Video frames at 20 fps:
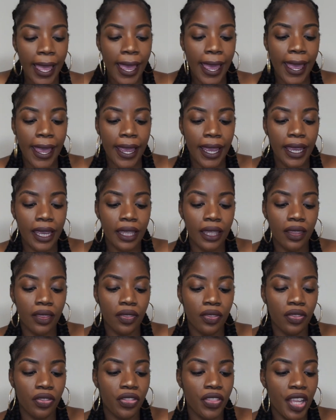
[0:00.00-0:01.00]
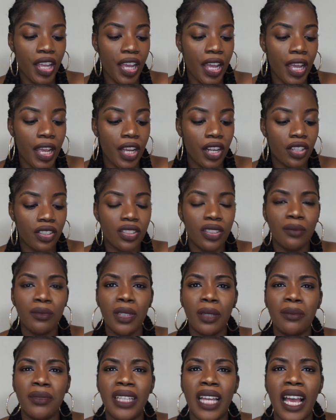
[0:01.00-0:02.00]
and the hair
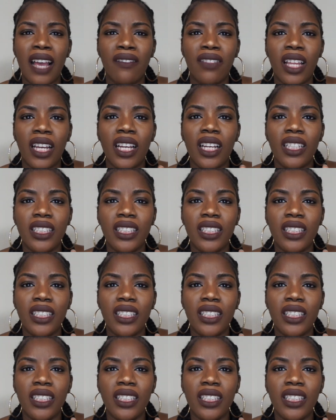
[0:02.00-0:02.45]
sometimes have like